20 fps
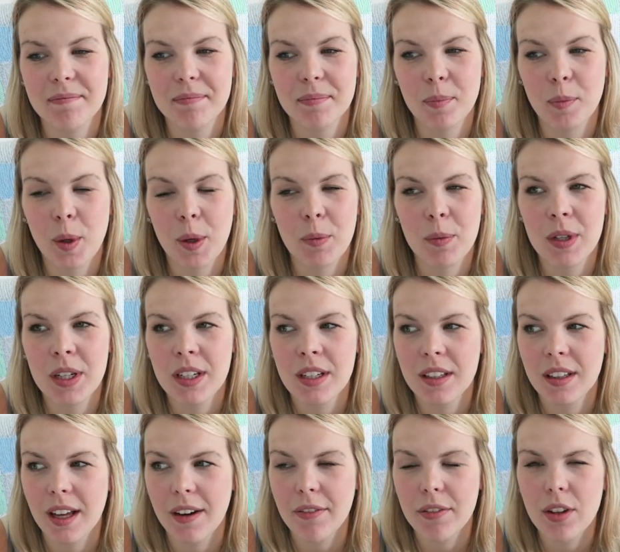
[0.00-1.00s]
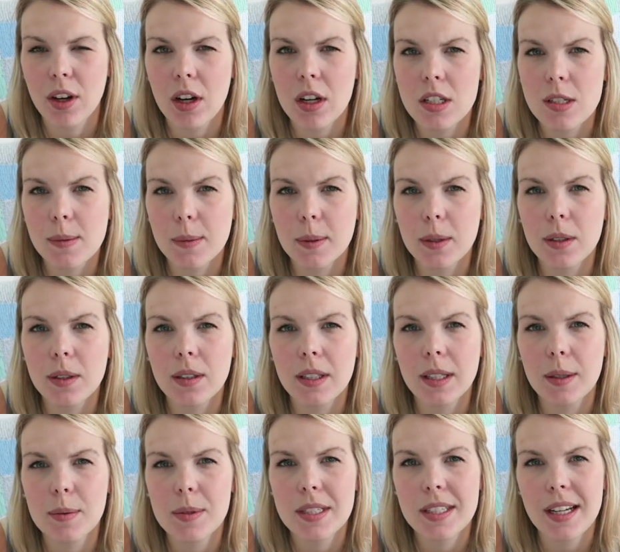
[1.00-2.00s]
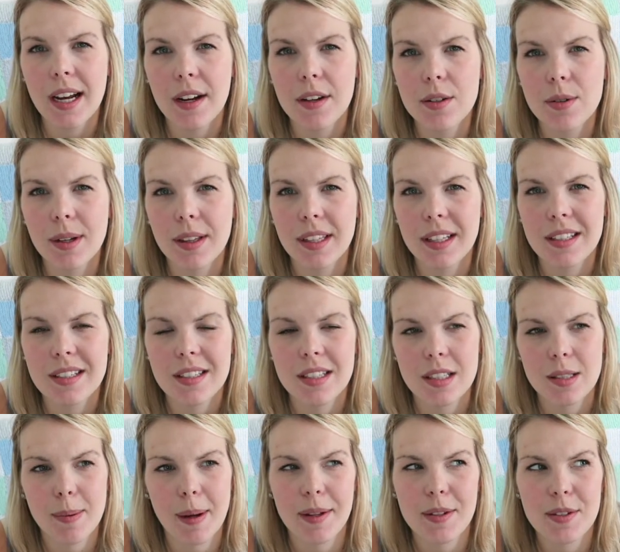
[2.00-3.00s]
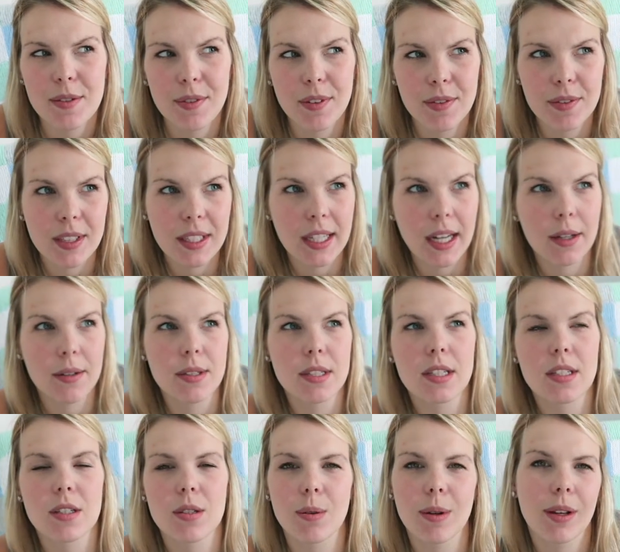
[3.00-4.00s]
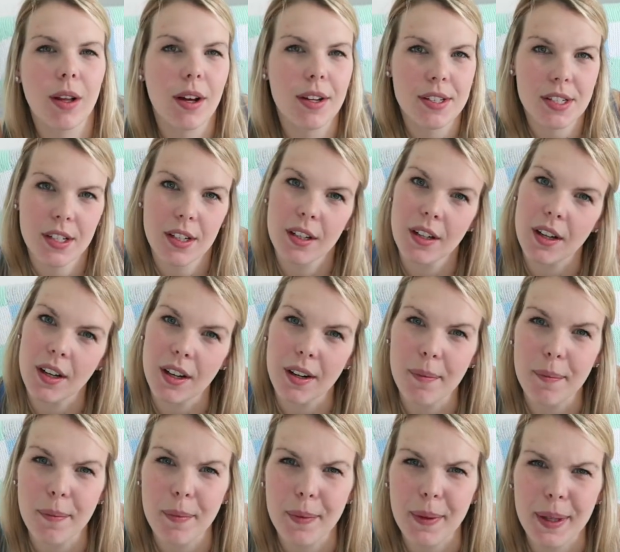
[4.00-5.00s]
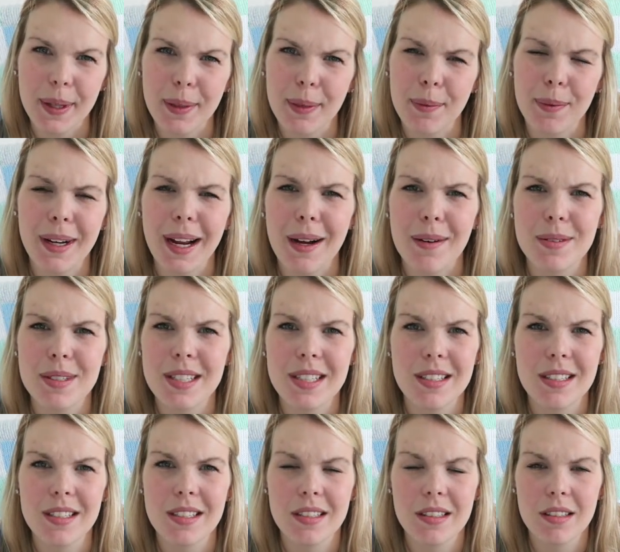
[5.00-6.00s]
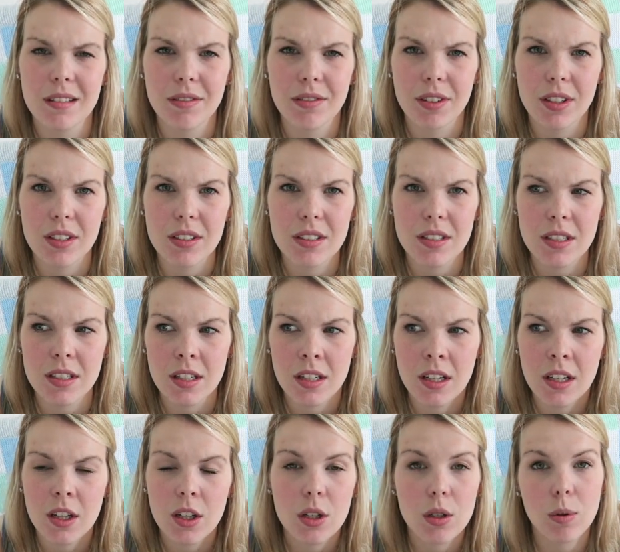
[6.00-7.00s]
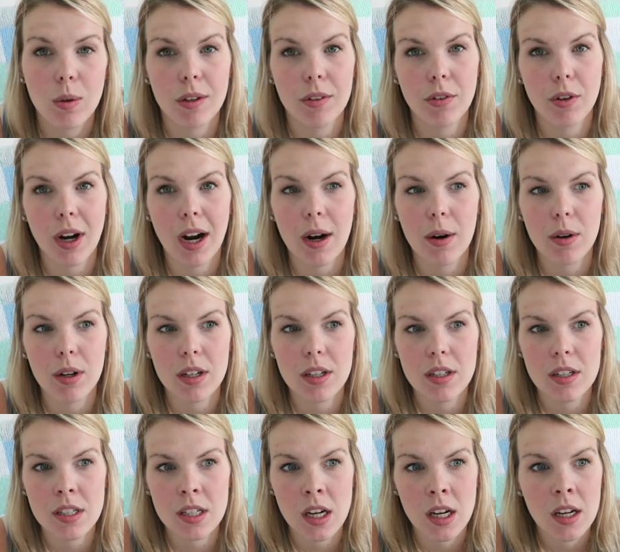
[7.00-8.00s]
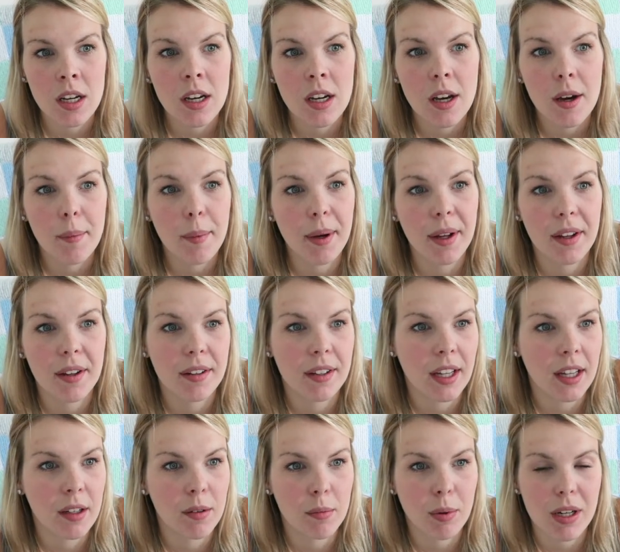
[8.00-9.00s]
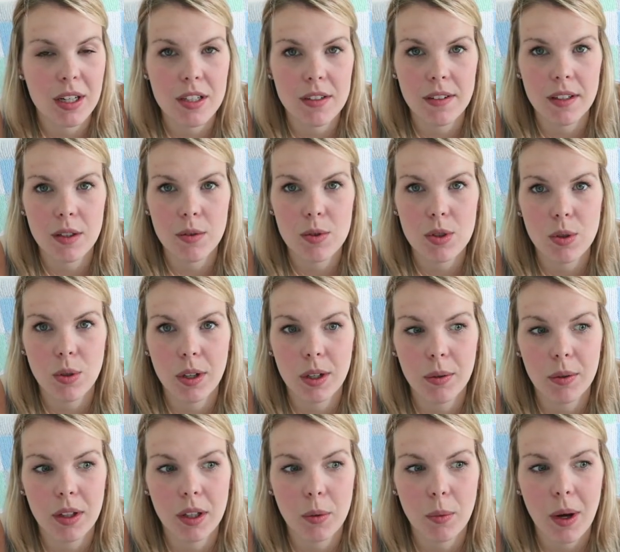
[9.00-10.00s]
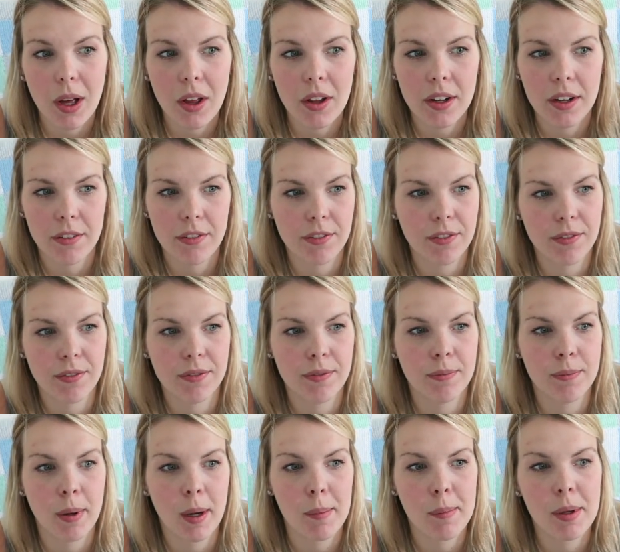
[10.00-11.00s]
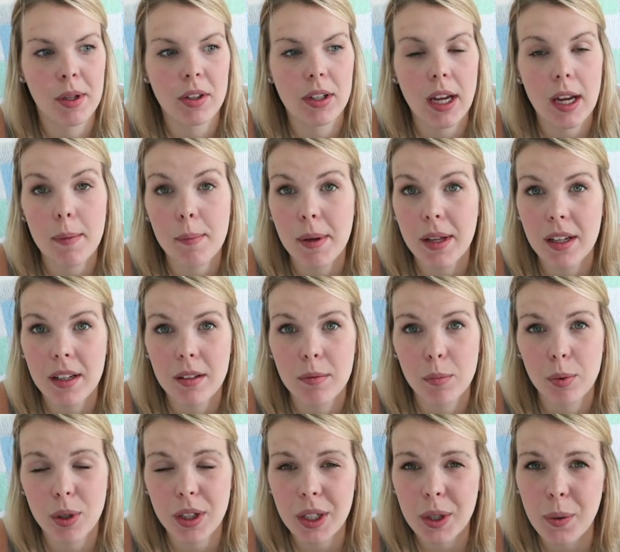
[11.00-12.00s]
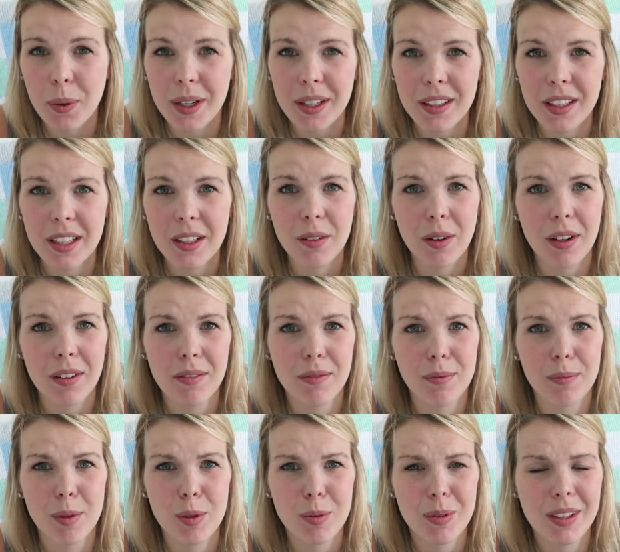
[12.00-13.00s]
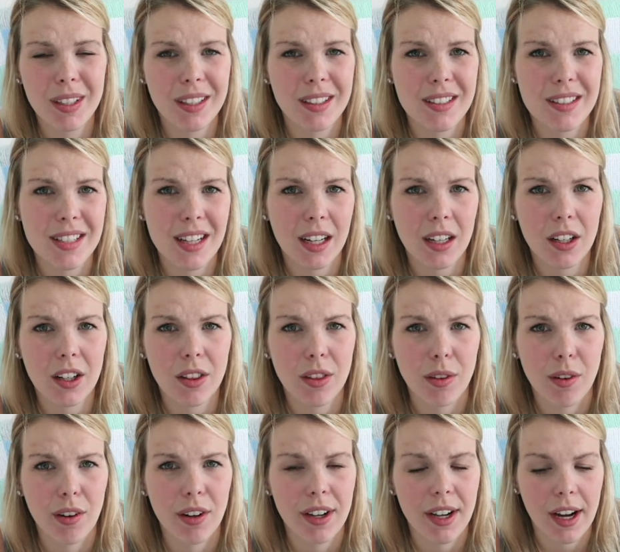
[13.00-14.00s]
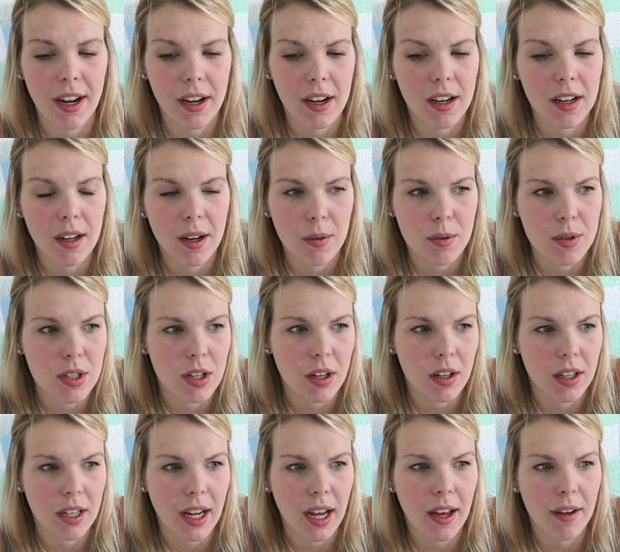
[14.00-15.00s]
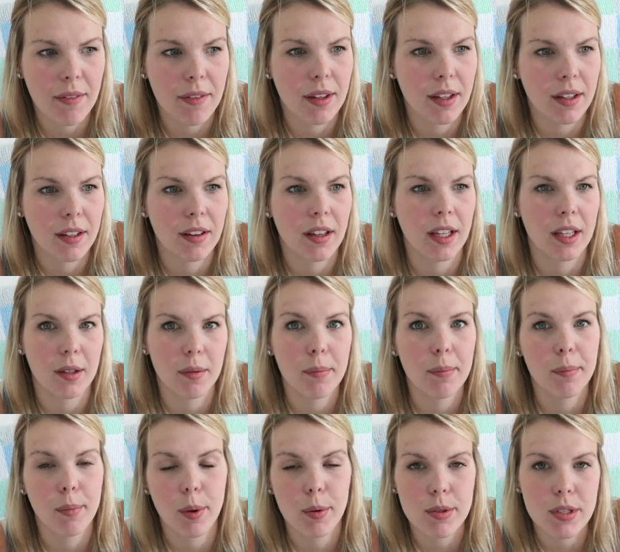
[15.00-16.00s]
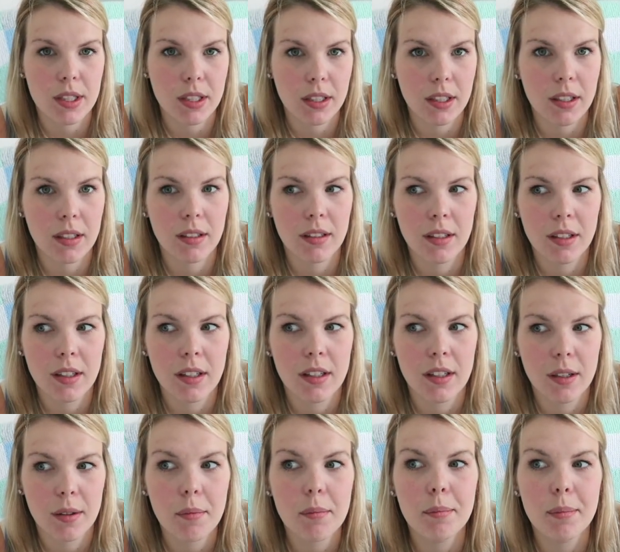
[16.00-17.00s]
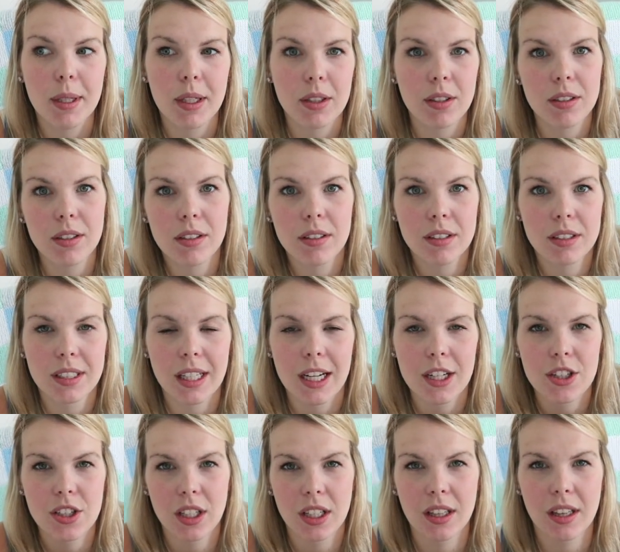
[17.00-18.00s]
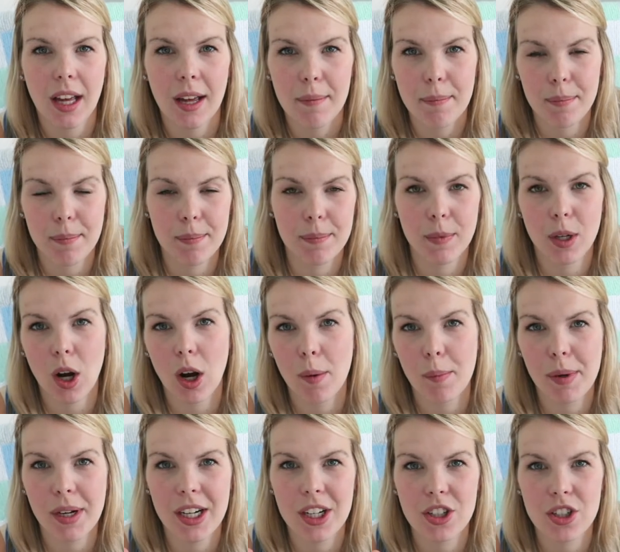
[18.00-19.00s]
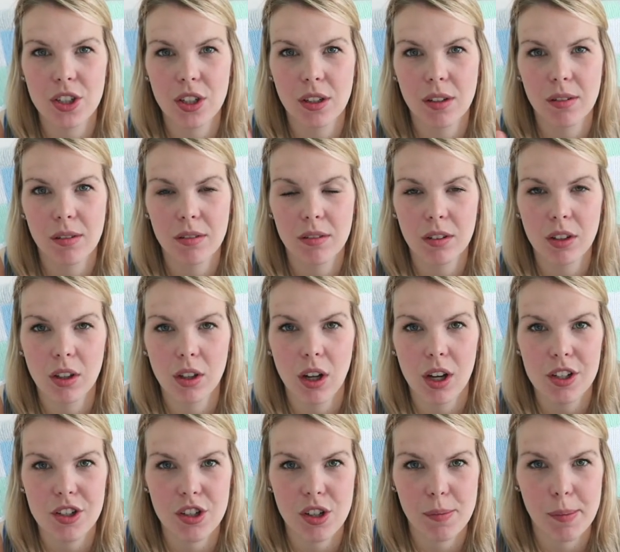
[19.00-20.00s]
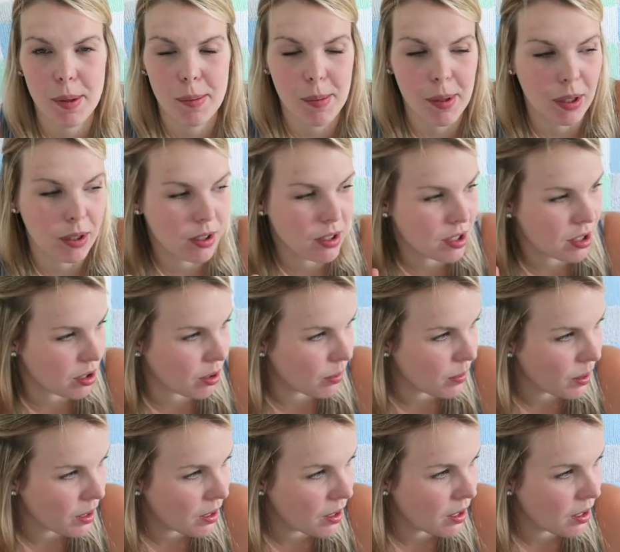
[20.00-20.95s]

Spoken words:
when we left the hospital, he was down to I think 6 pounds 15 ounces, so he lost like 3 ounces in the first 24 hours. But then breastfeeding was going really well, and my milk came in pretty quickly around between like the 2nd and 3rd day. I was already having like mostly milk slash like that combination colostrum and milk, so